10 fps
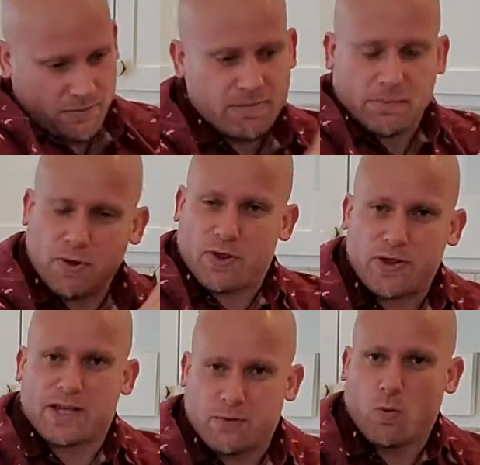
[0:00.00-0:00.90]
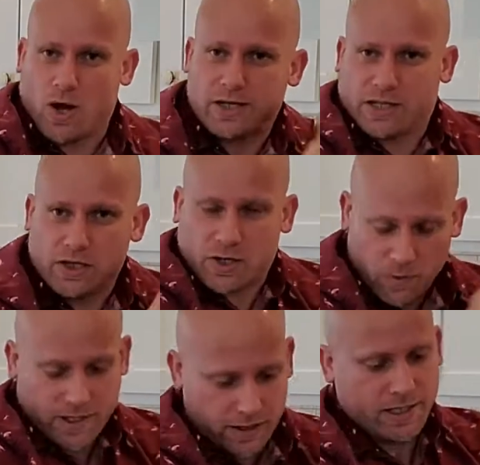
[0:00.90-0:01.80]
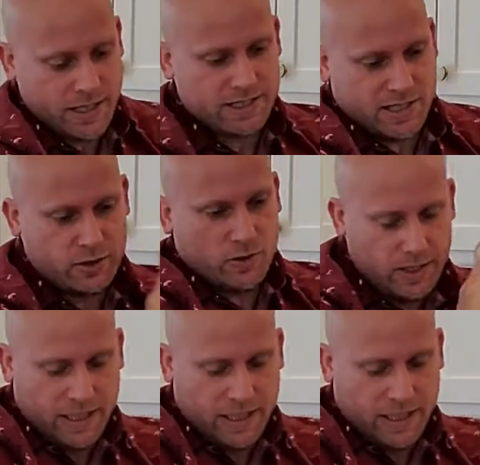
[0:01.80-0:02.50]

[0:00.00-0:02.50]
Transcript: People will think, one, you look weird, and two,